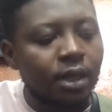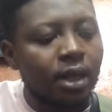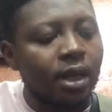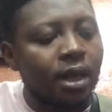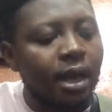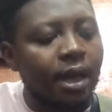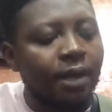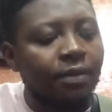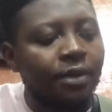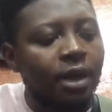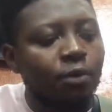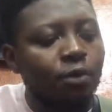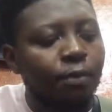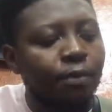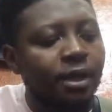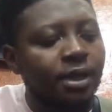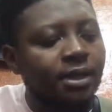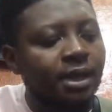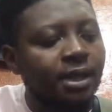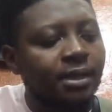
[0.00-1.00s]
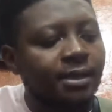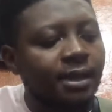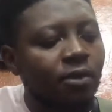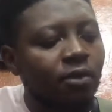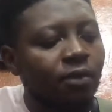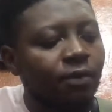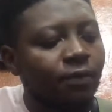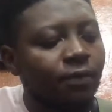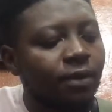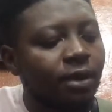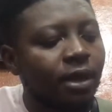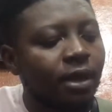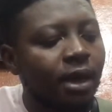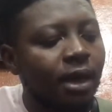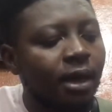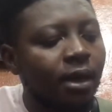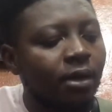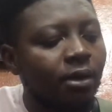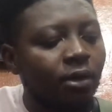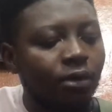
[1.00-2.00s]
and then we place a 2nd
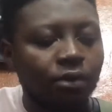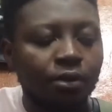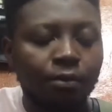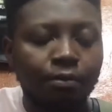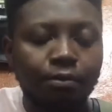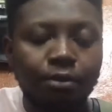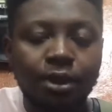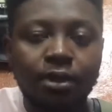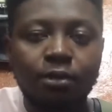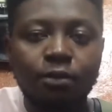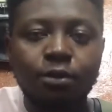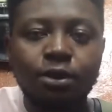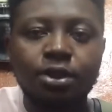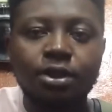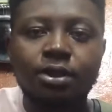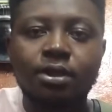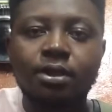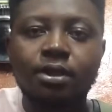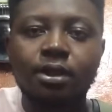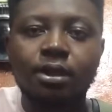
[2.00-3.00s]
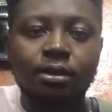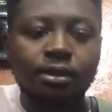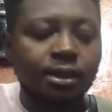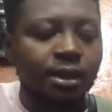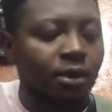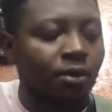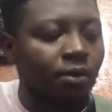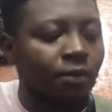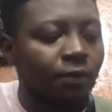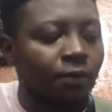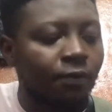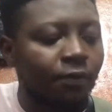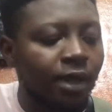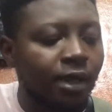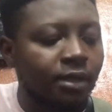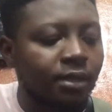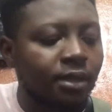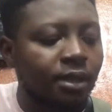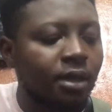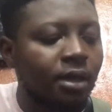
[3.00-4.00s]
finger on the B, which is the 2nd
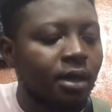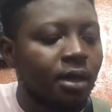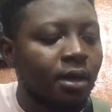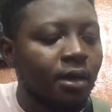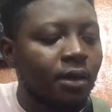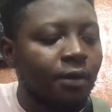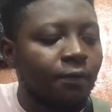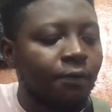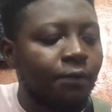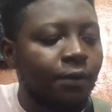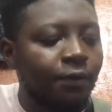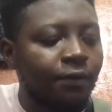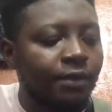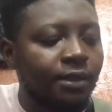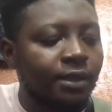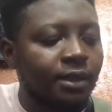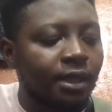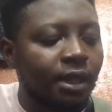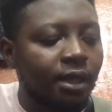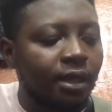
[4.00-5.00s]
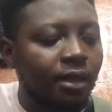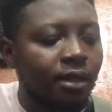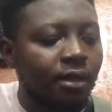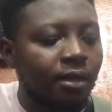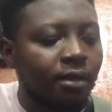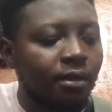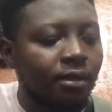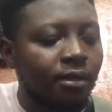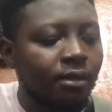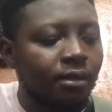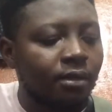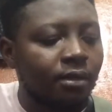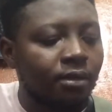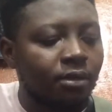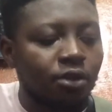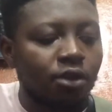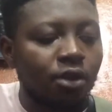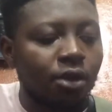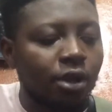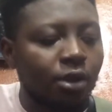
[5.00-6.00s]
fret 5th string.
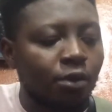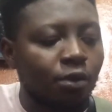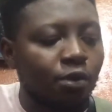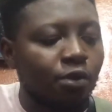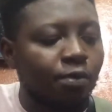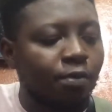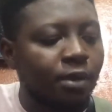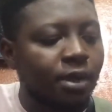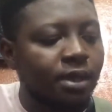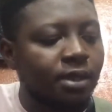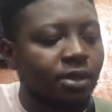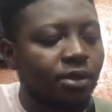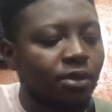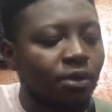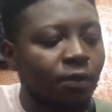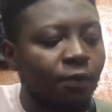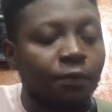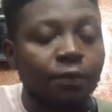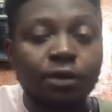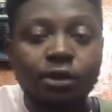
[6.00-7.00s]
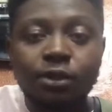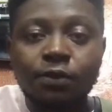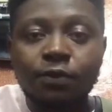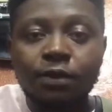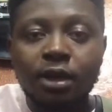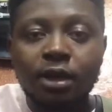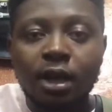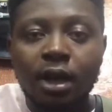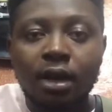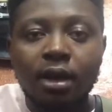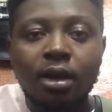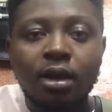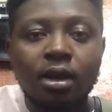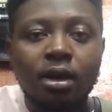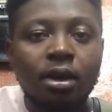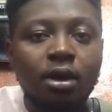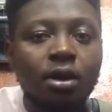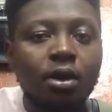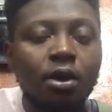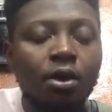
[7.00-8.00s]
Sorry, you place your 1st finger
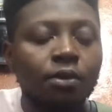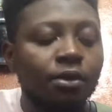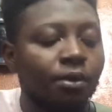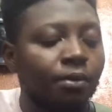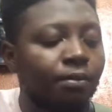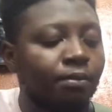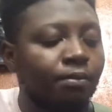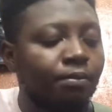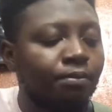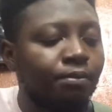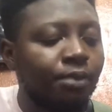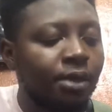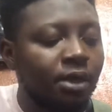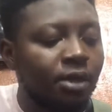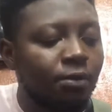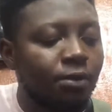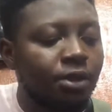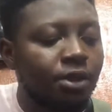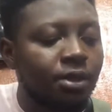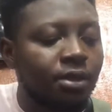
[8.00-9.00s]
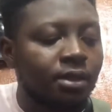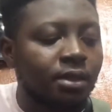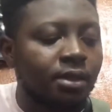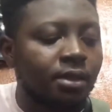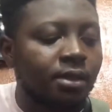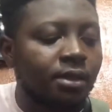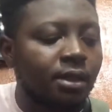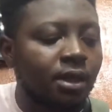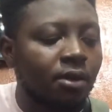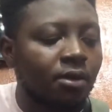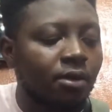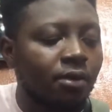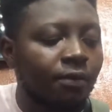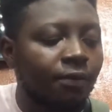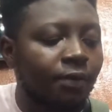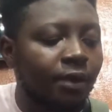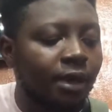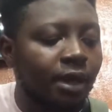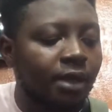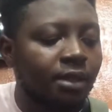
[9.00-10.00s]
on the B, which is the 2nd
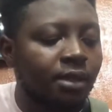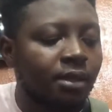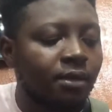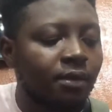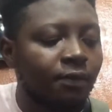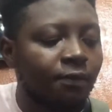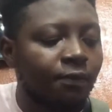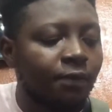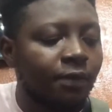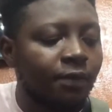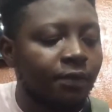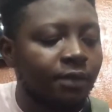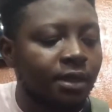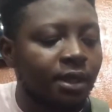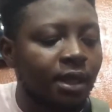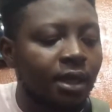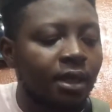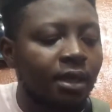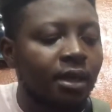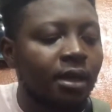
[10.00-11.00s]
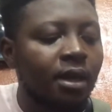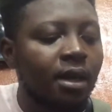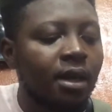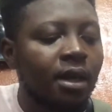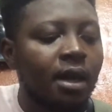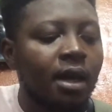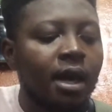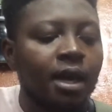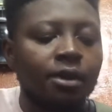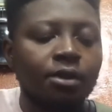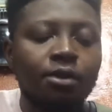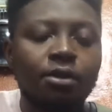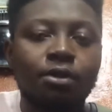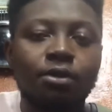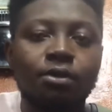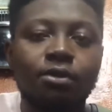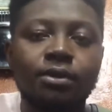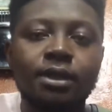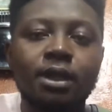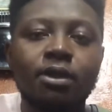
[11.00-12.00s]
fret 5th string, and
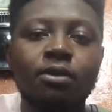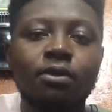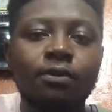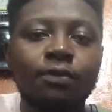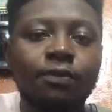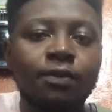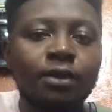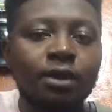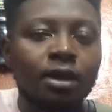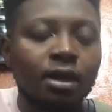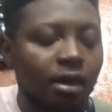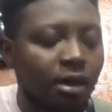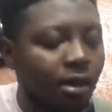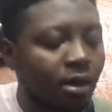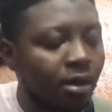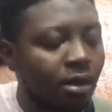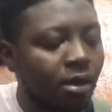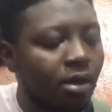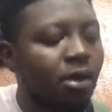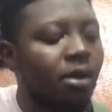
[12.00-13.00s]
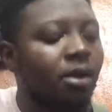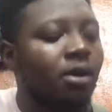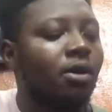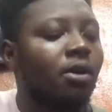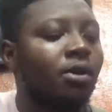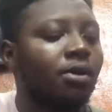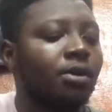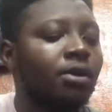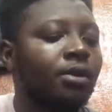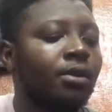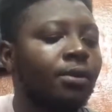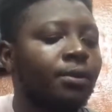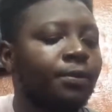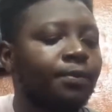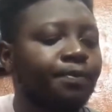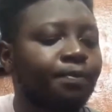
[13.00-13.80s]
your 2nd finger on the